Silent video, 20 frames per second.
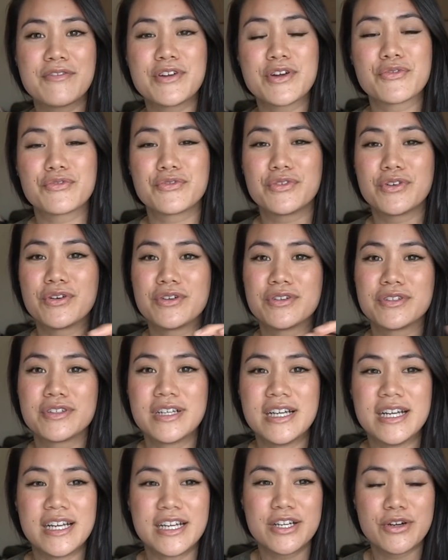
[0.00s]
your full,
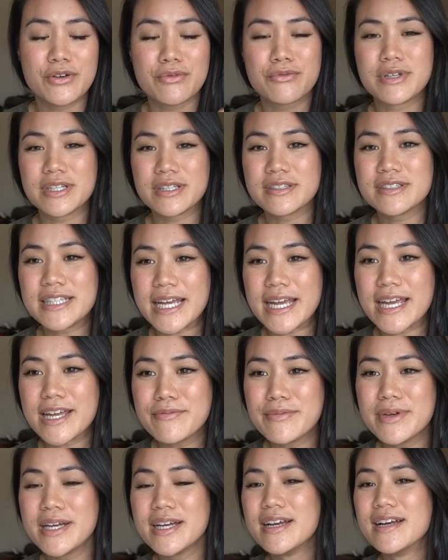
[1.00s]
your real
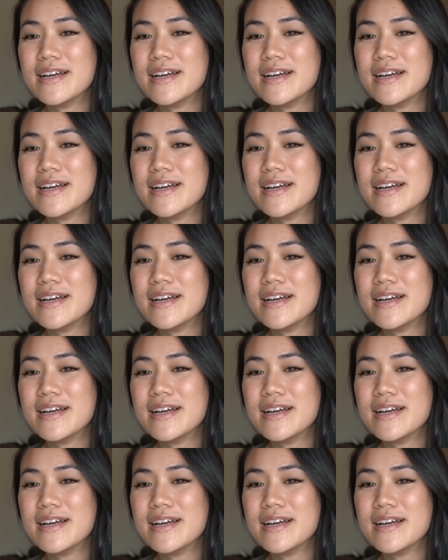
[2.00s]
name,